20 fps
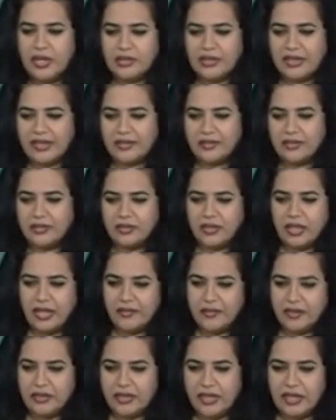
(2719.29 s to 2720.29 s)
Taxi
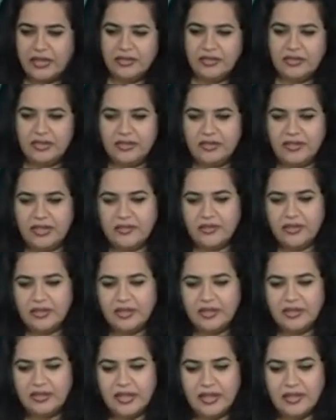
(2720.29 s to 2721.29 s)
Driver nineteen
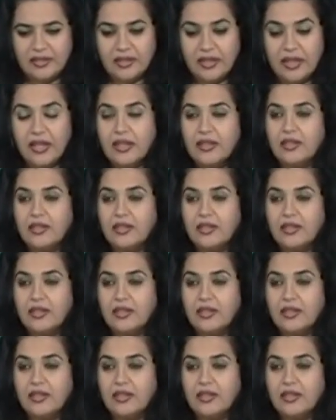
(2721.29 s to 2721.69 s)
seventy-six.